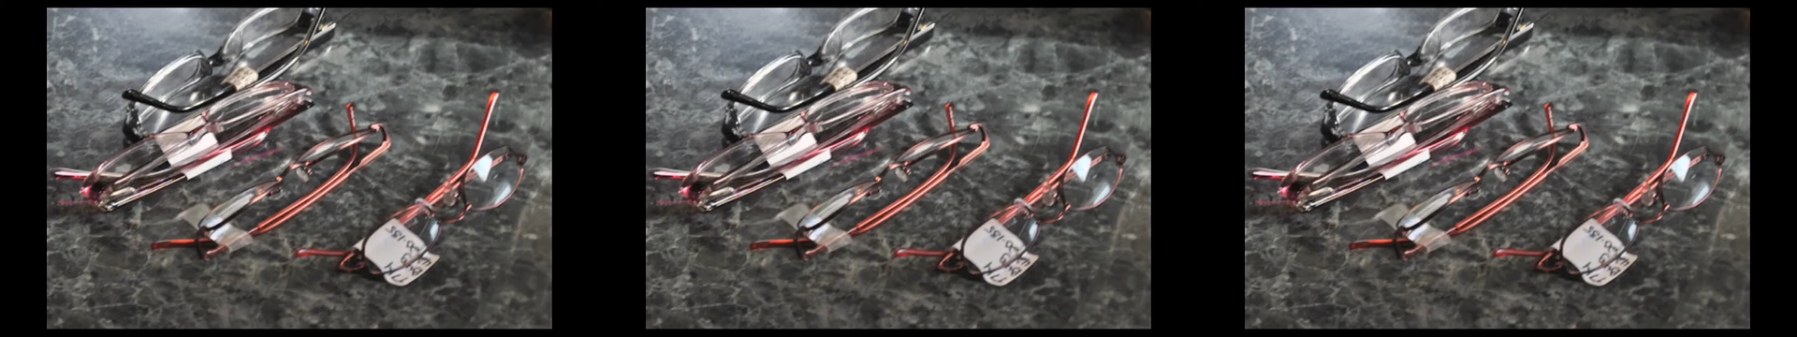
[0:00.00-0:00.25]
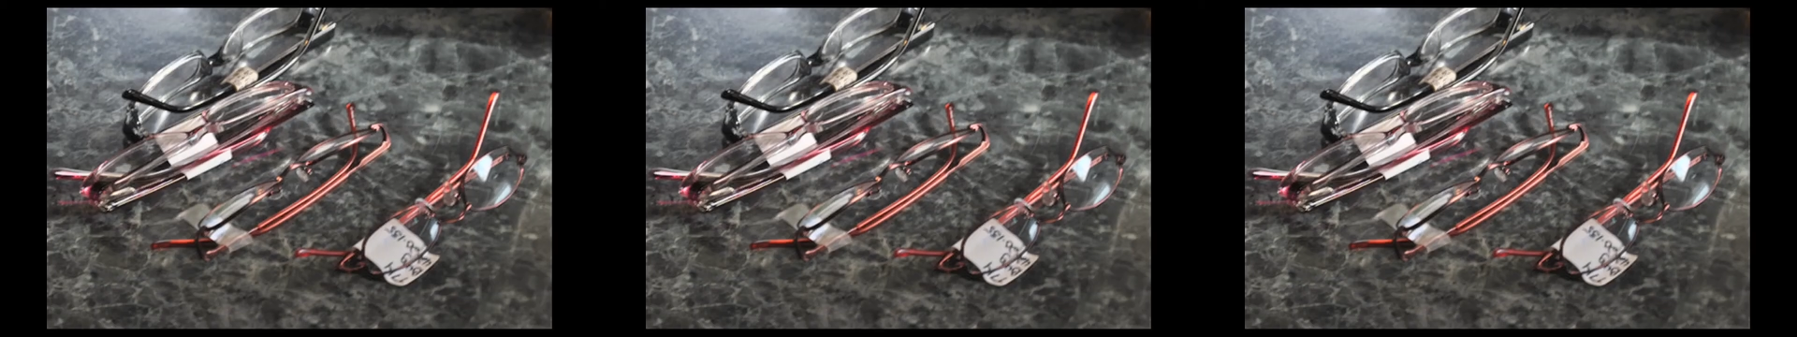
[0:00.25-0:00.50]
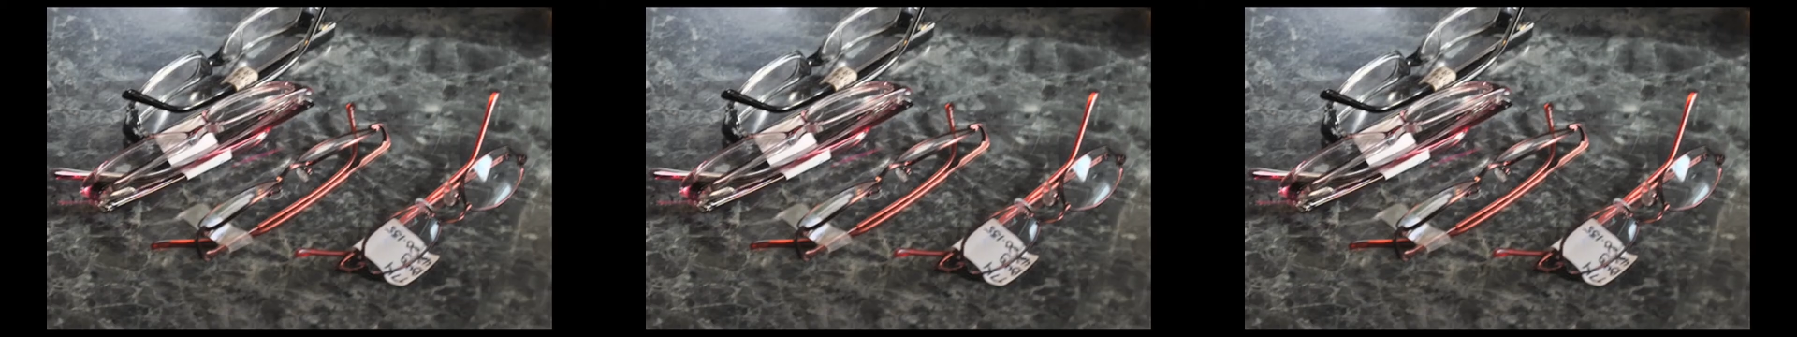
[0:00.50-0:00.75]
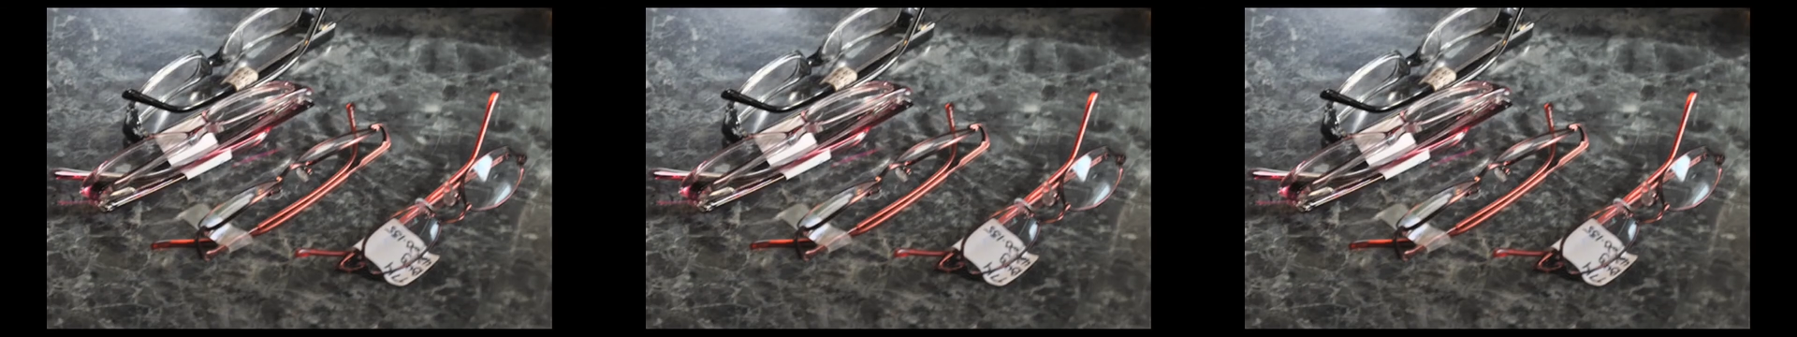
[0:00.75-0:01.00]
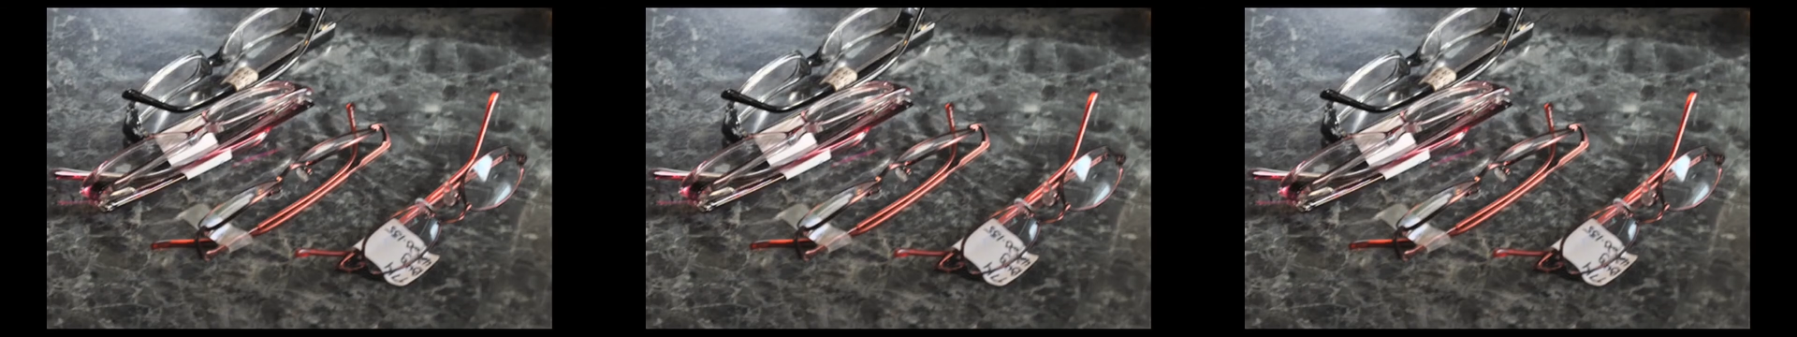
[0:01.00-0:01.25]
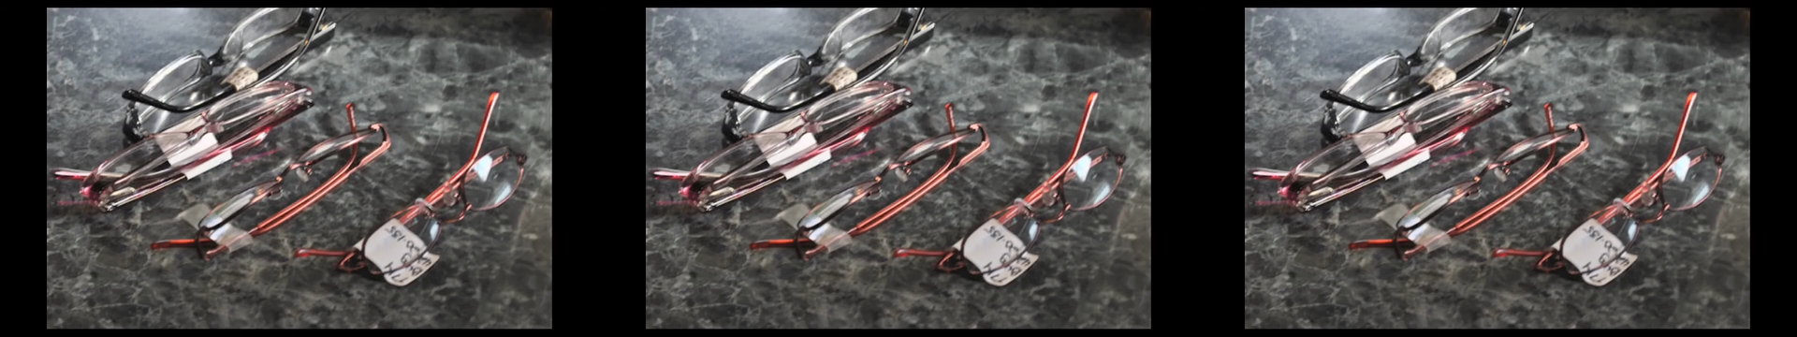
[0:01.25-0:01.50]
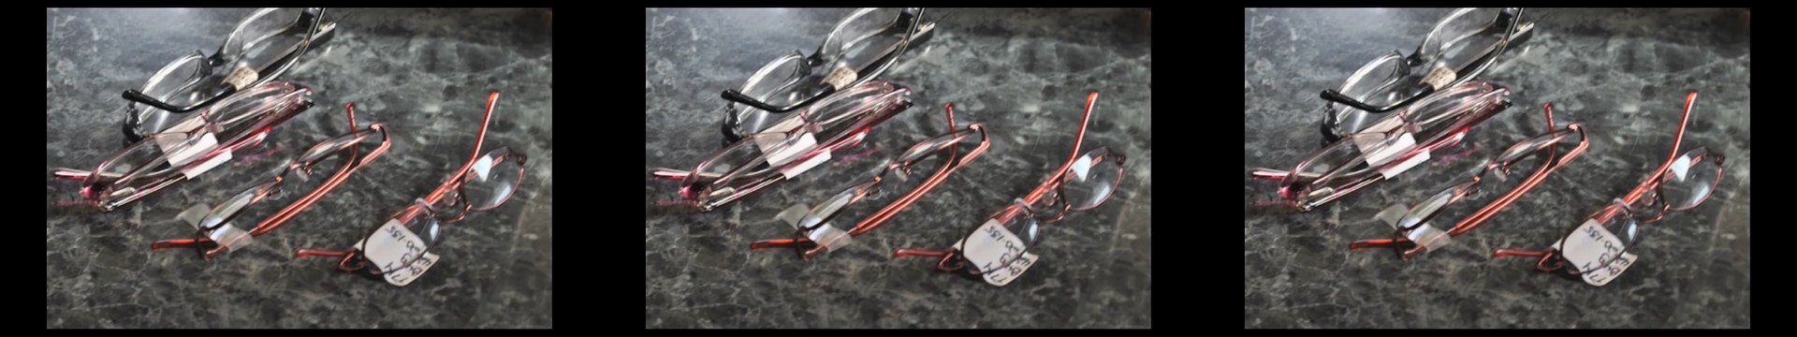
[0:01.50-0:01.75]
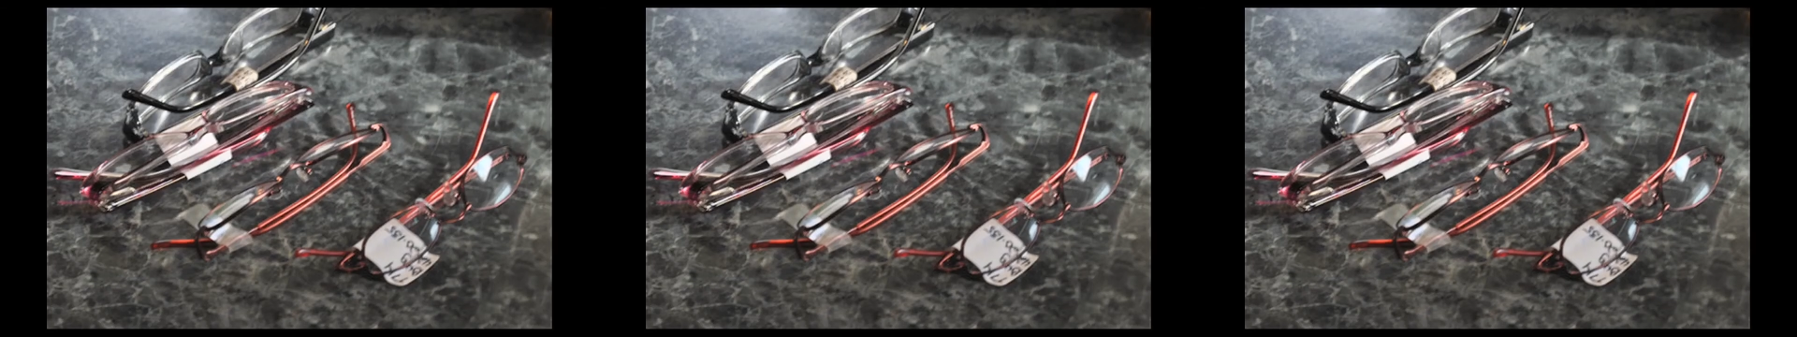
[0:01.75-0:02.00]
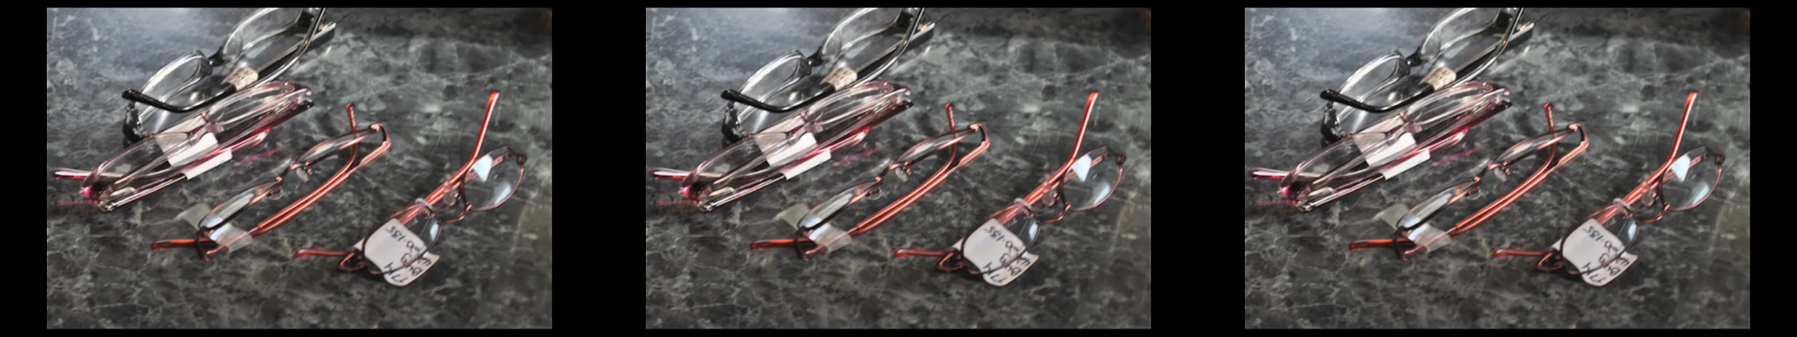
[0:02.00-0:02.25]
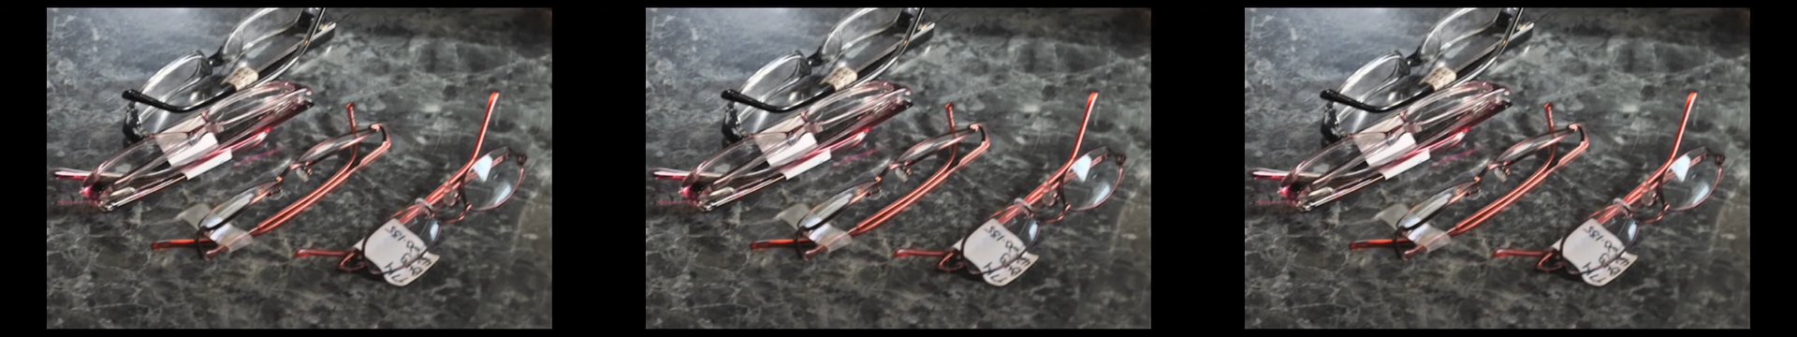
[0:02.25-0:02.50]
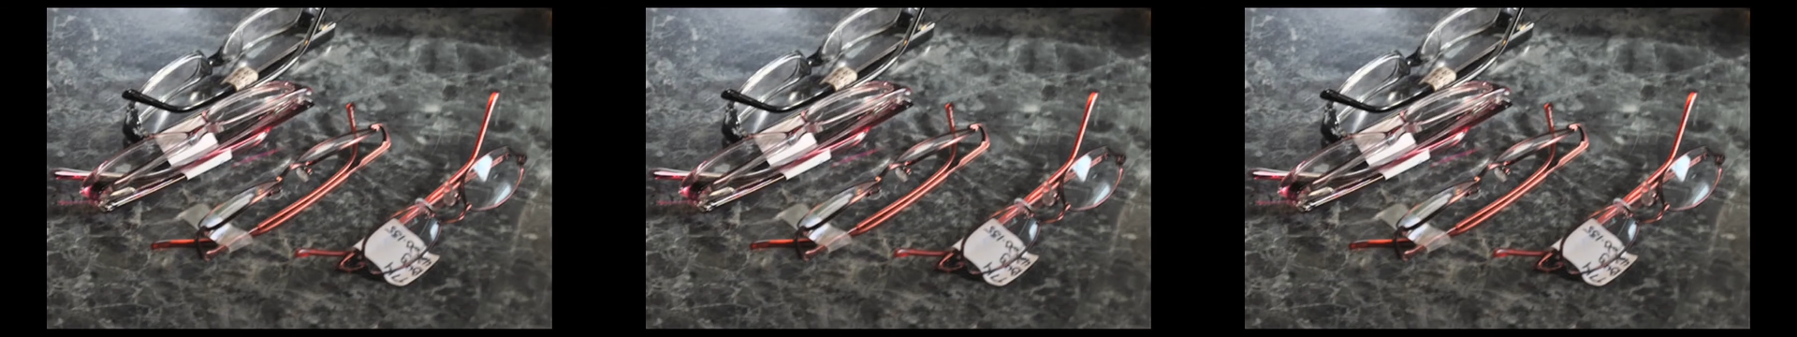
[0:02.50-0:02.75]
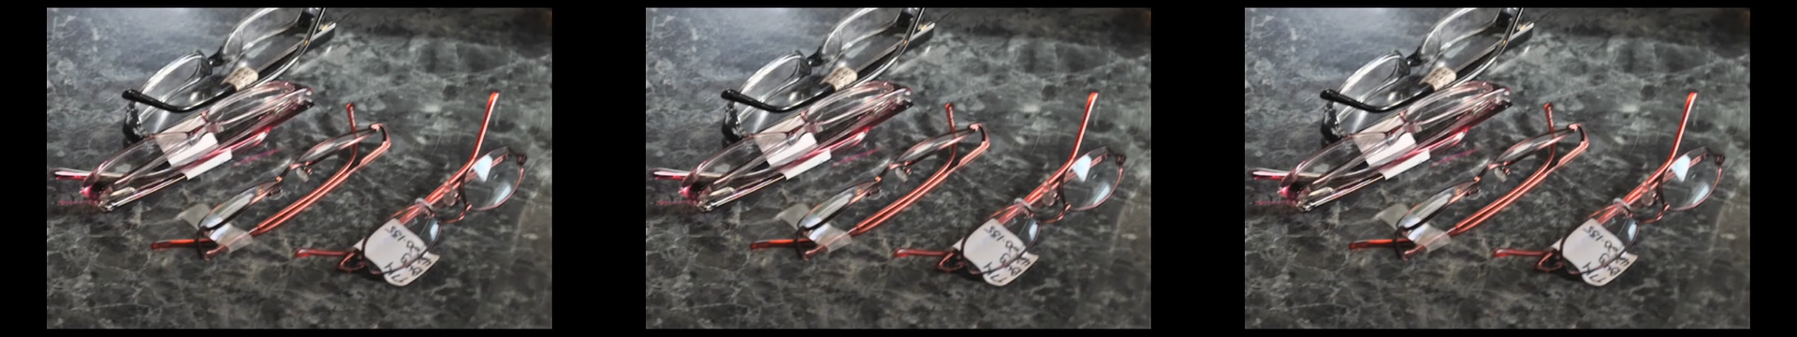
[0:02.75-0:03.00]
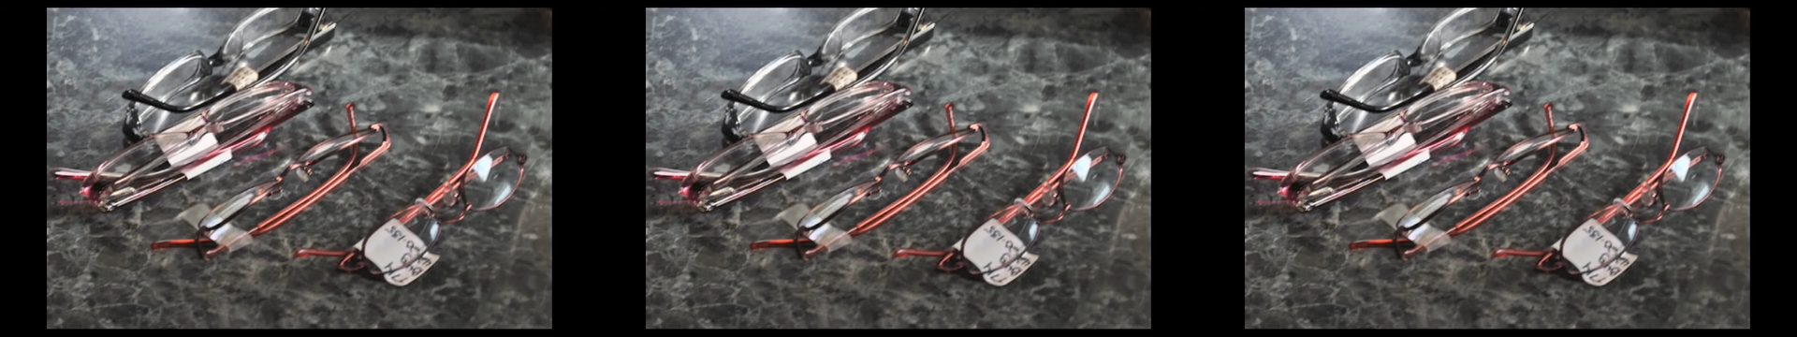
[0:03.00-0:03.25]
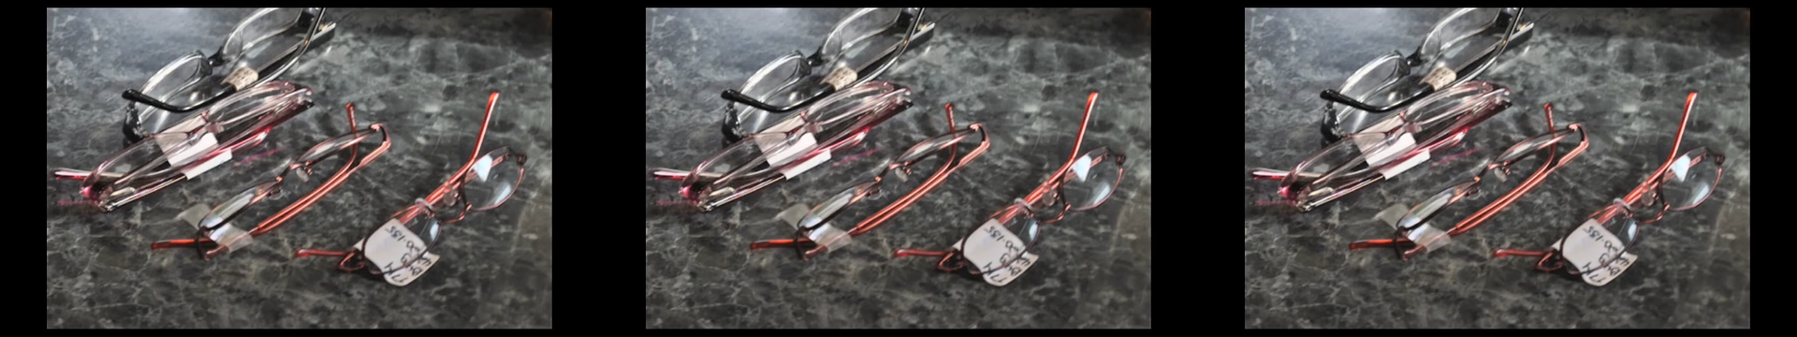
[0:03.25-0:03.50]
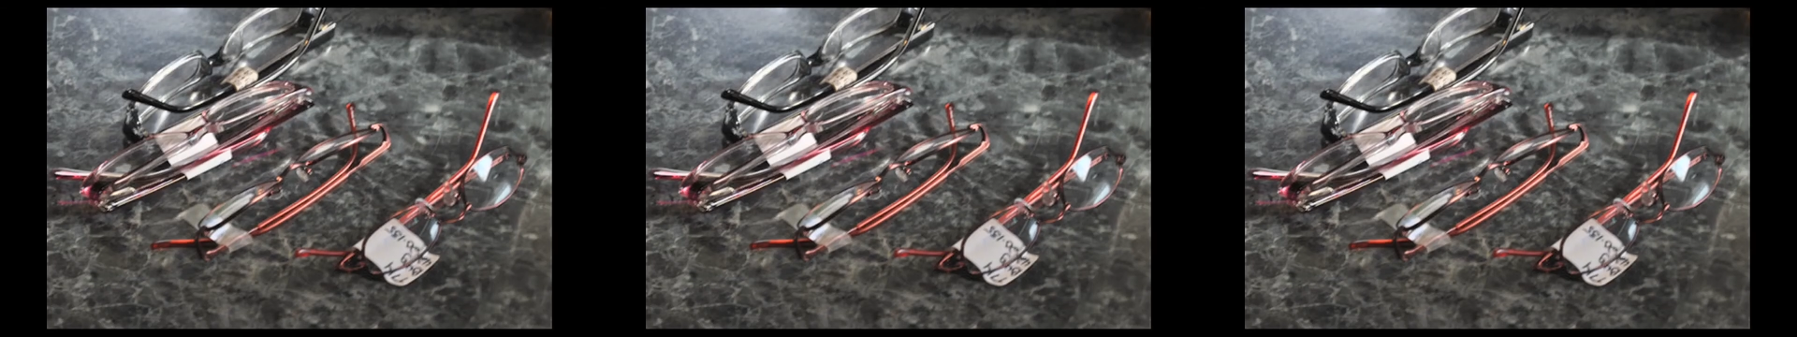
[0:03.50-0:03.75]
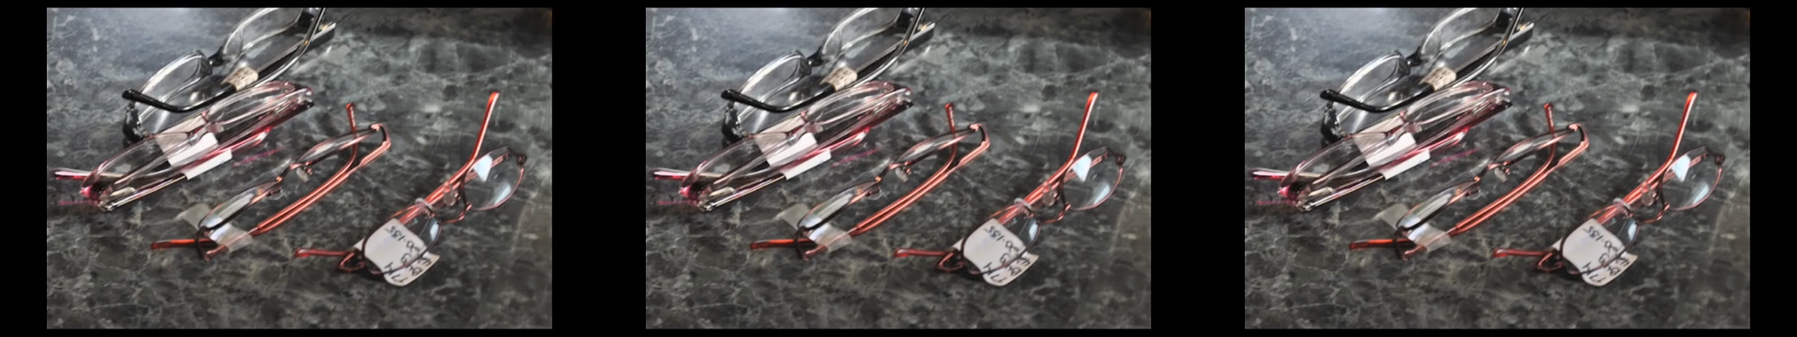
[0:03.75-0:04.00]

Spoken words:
(no speaker visible)